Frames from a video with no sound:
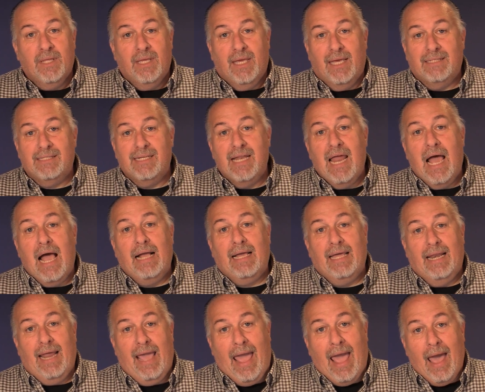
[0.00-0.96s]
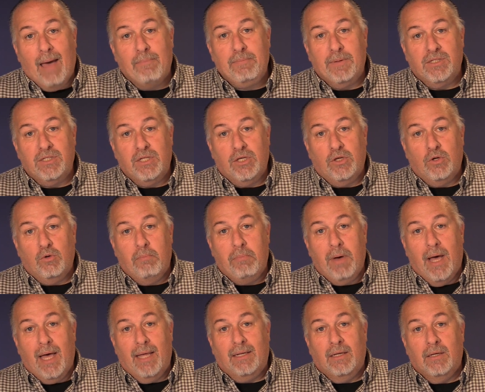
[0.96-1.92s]
it's not going to happen to you,
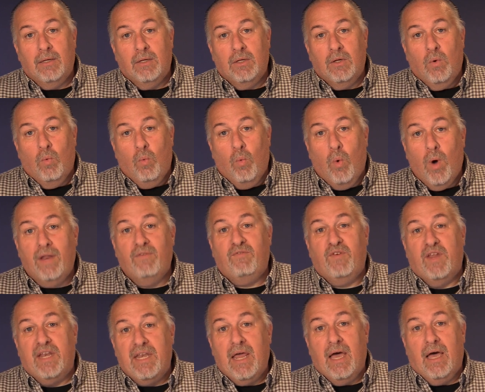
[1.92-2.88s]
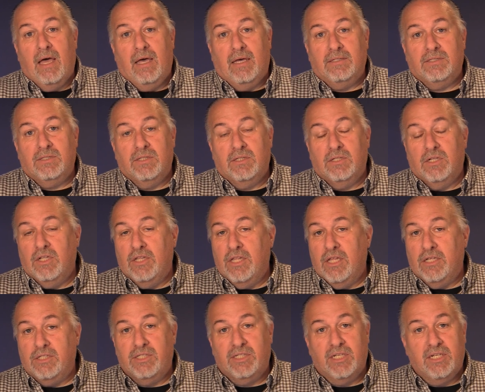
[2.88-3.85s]
but what if it does?
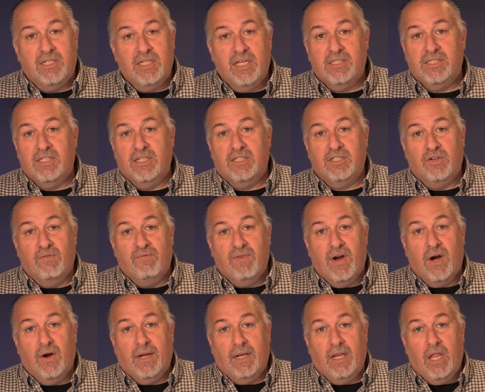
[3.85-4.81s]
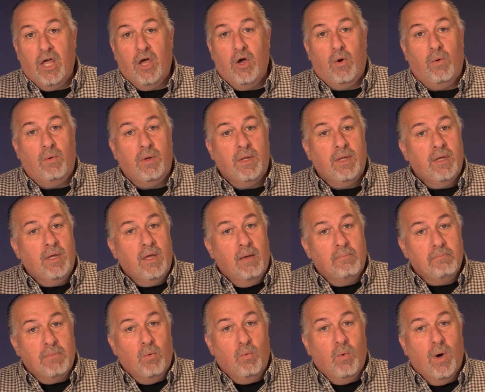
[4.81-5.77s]
The statistics are very low,
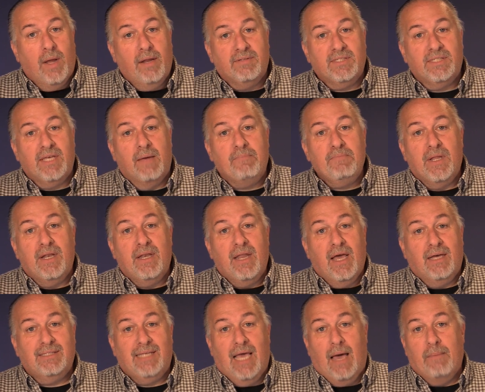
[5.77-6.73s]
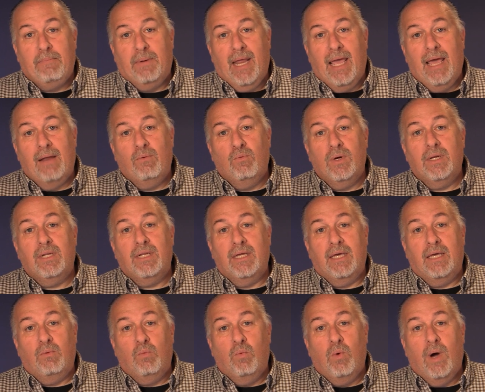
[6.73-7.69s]
but what if something does happen? And
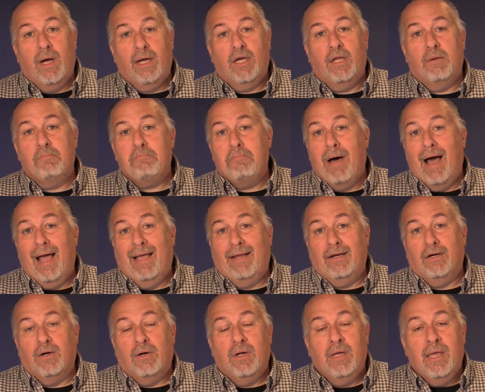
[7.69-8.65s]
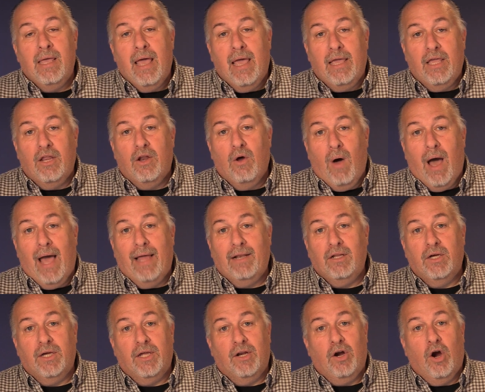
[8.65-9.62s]
really, what could minor, you know, I
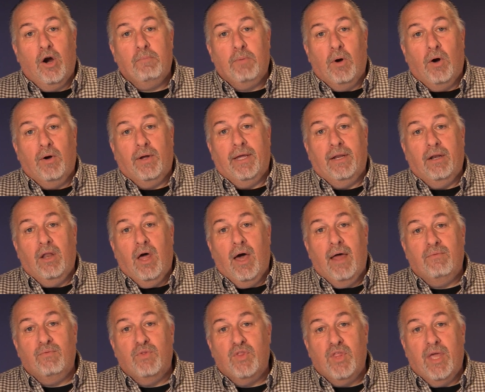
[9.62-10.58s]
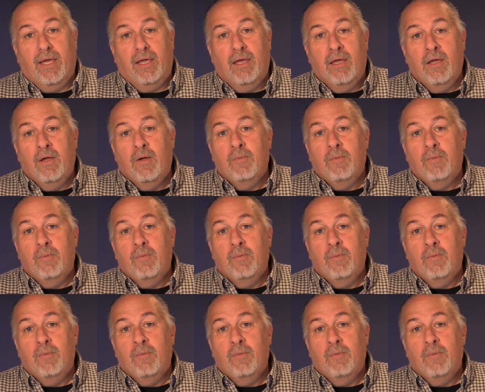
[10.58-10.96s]
look at our parking lot and think,